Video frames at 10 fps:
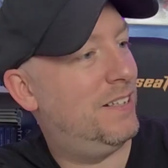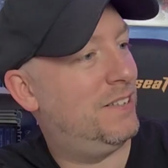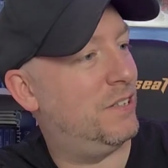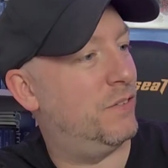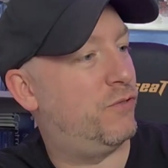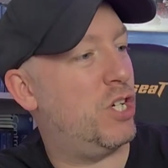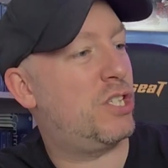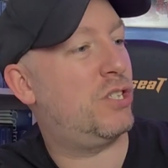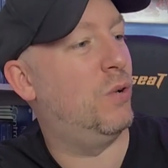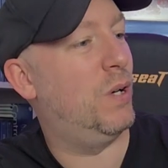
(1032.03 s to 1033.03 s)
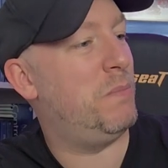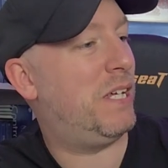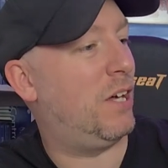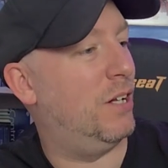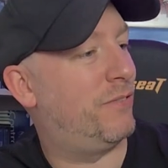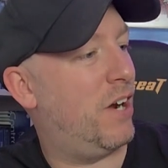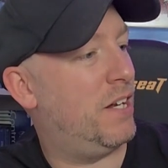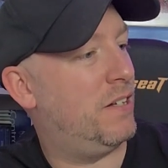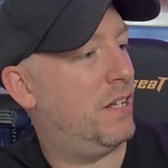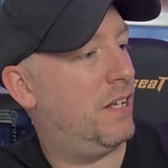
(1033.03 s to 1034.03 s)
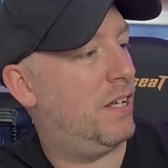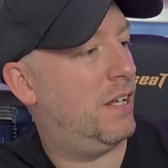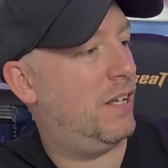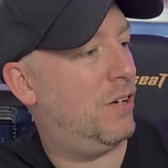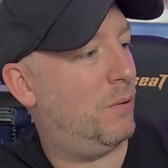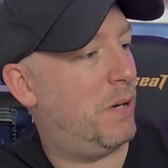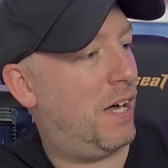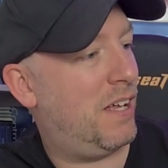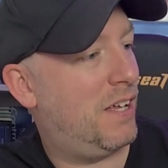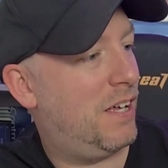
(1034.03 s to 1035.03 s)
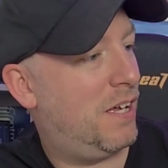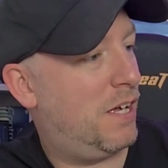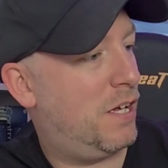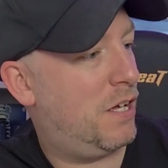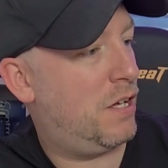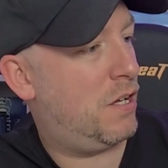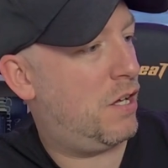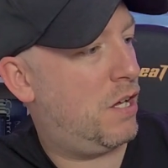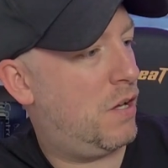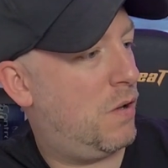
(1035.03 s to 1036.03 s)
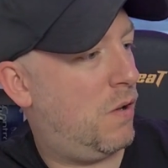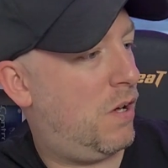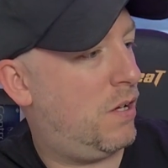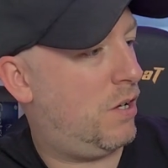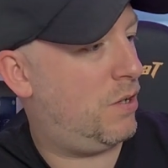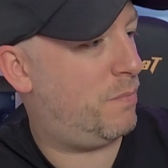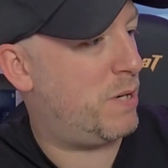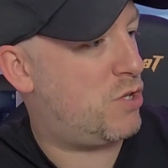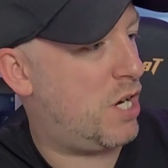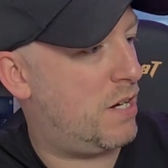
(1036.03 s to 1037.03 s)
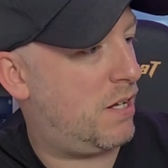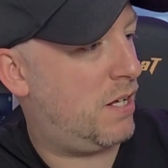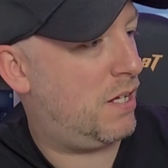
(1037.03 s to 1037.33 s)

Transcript: So they've just stolen me girlfriend. Oh, yeah. Oh, I'm not been chinned.